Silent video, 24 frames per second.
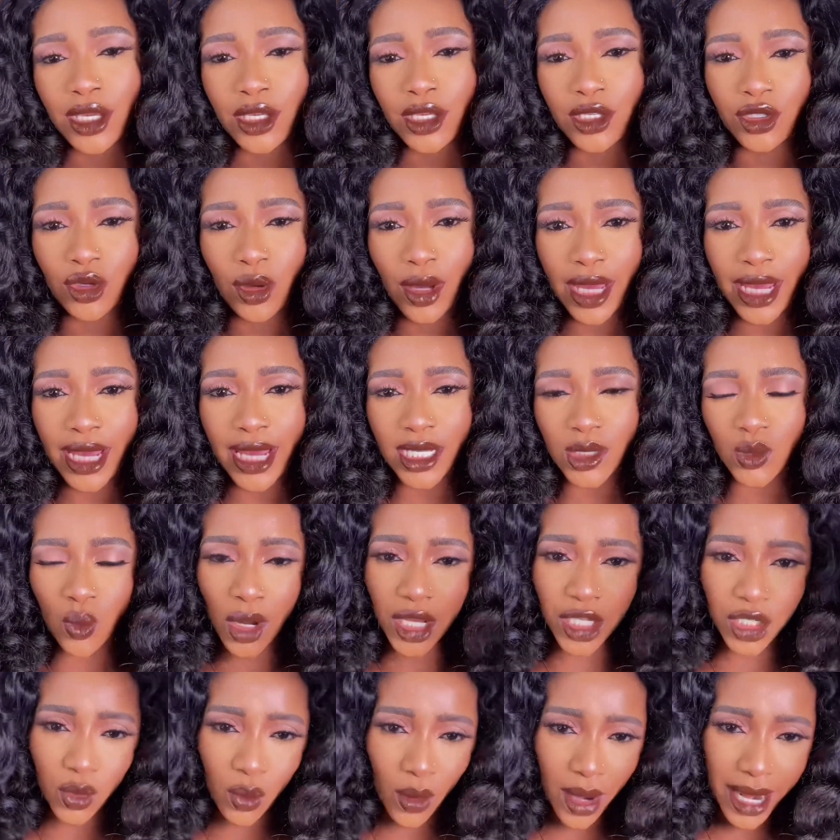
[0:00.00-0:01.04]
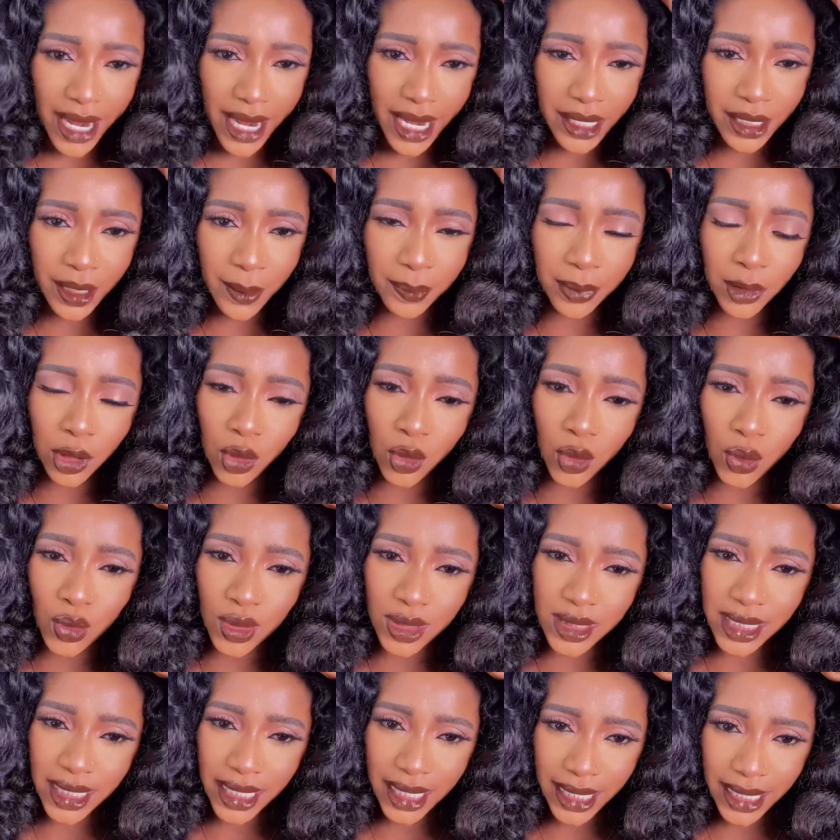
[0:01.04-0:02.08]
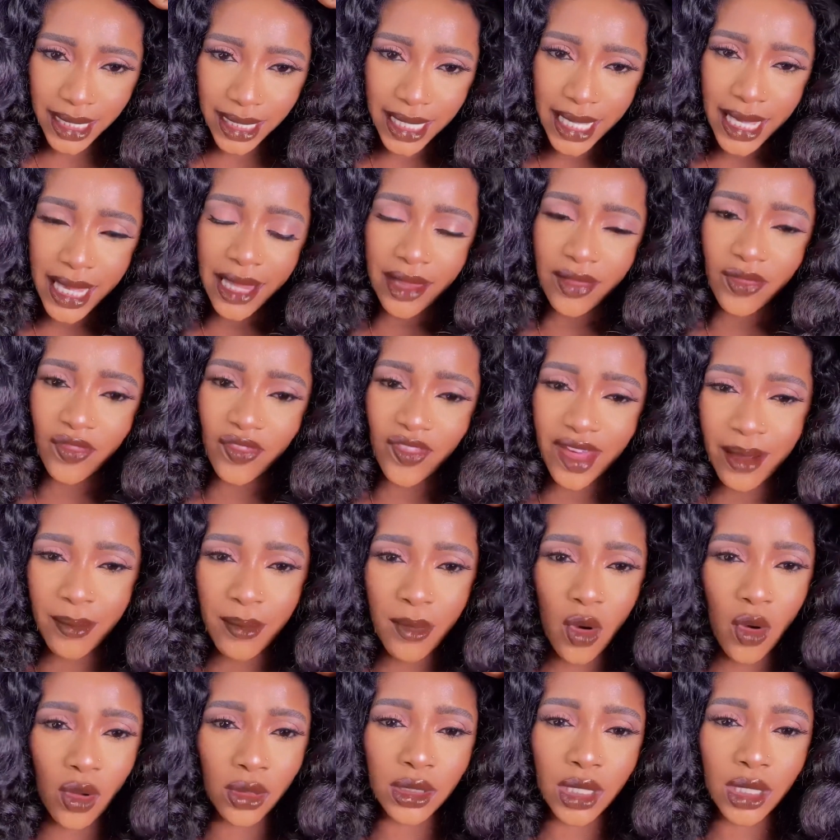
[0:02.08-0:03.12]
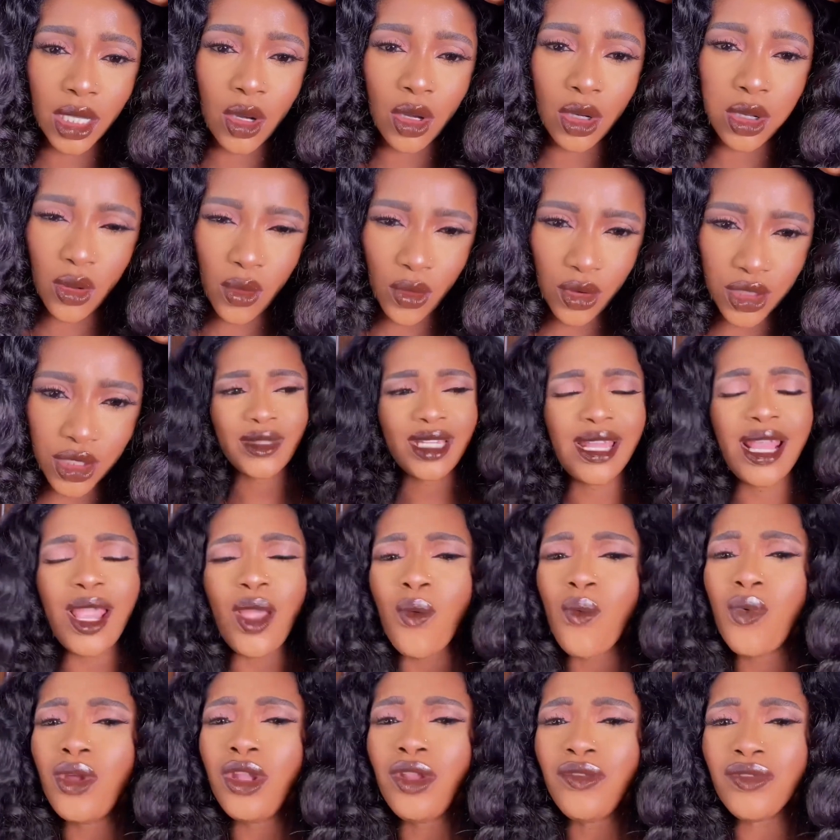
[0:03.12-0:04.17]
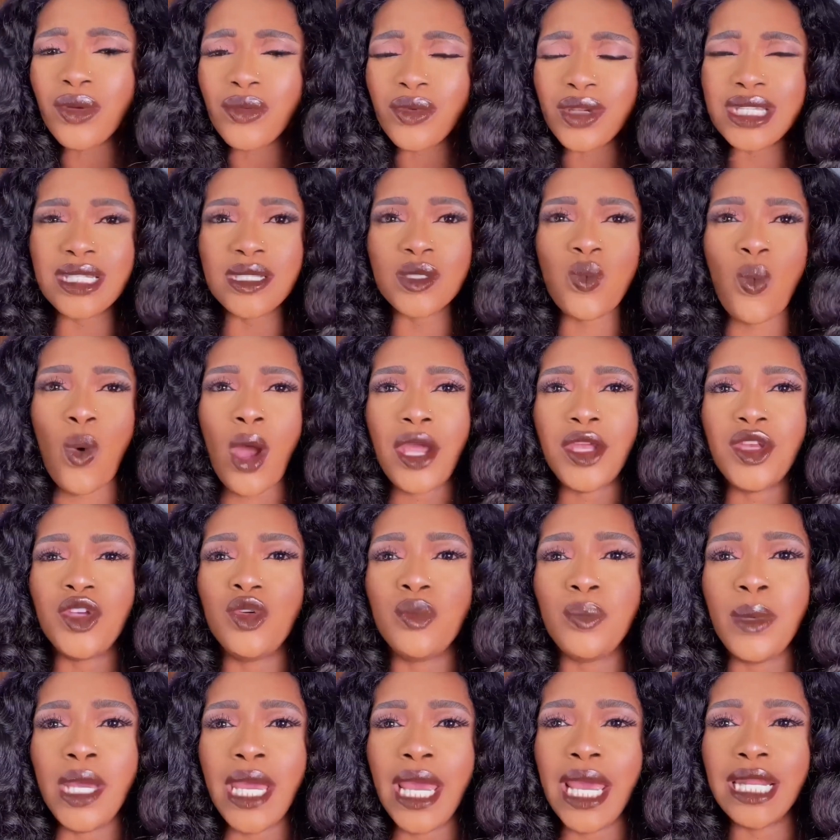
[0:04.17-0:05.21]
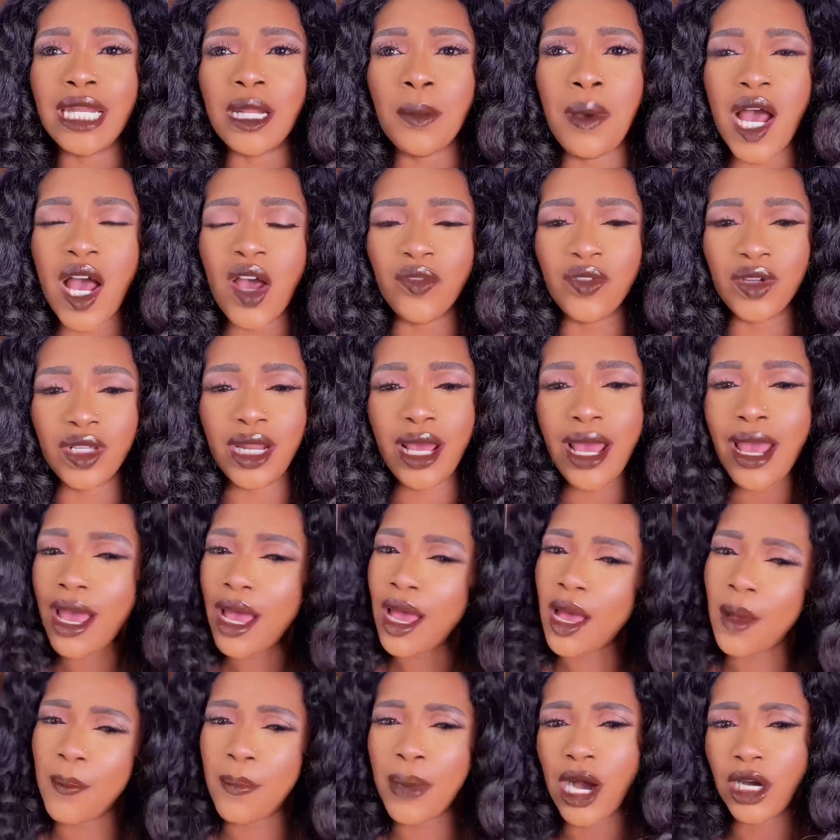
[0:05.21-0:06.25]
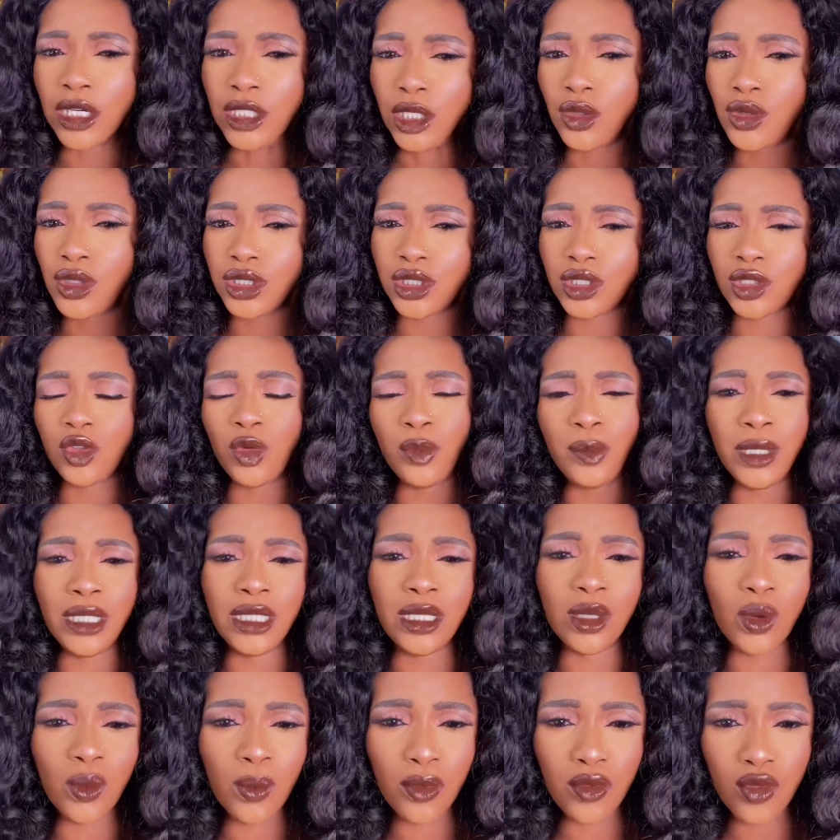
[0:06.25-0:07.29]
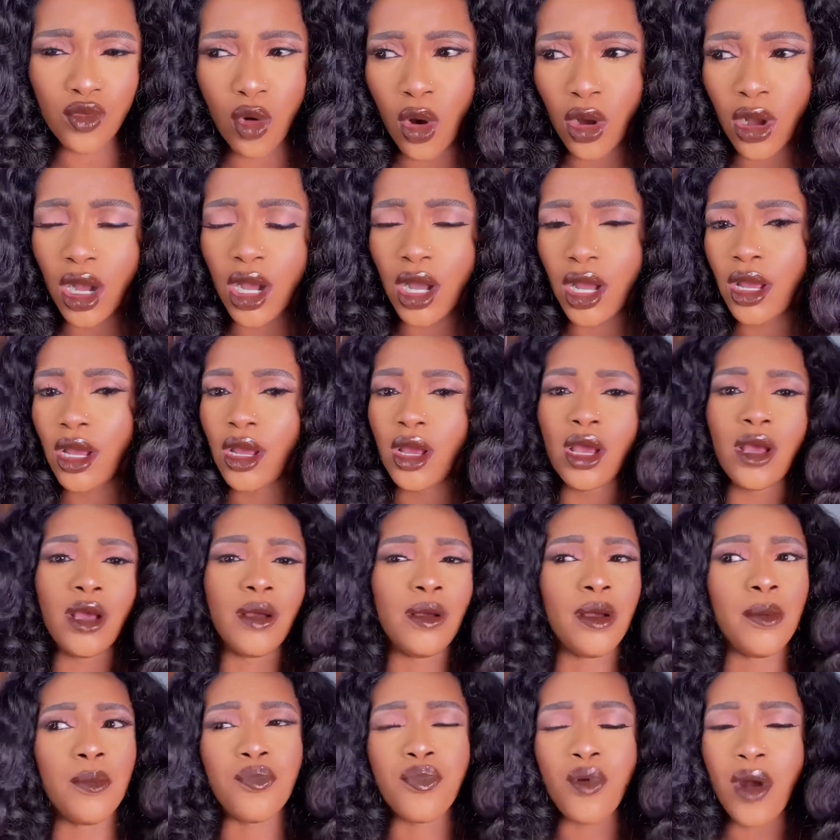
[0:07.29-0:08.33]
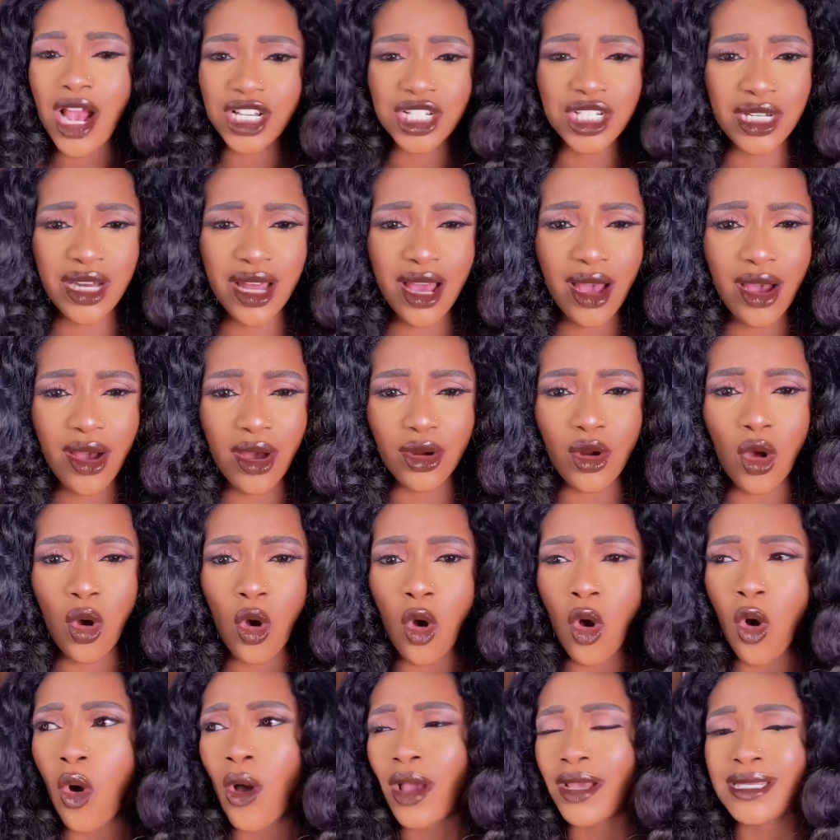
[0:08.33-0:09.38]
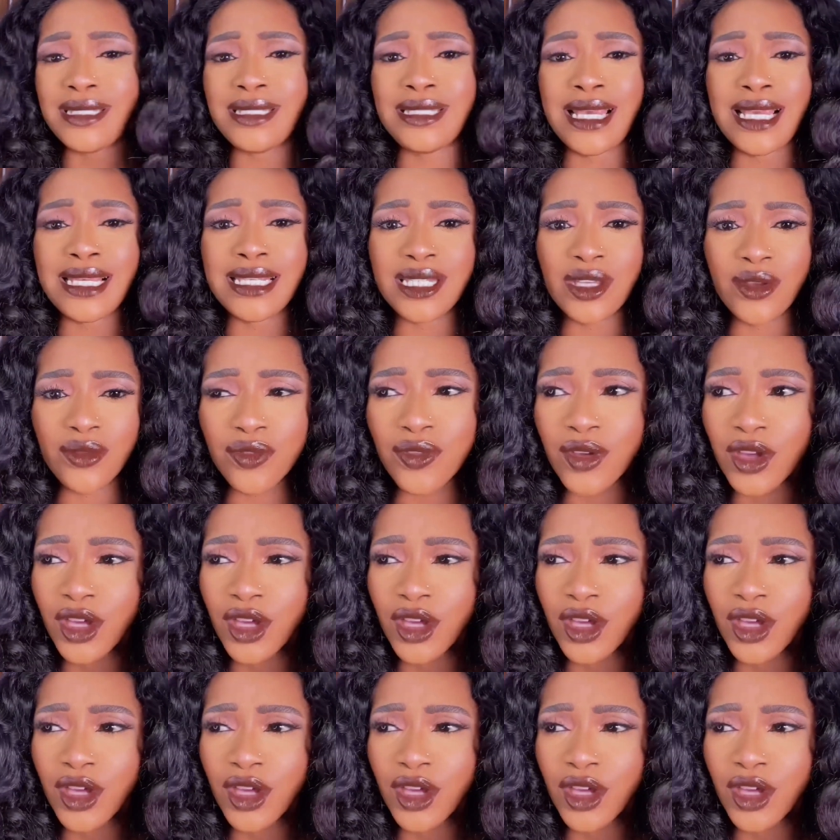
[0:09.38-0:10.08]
your hairs when you end up losing them on the closure. One of the reasons why you may end up having a bad closure could be the wrong brushing out or excessive,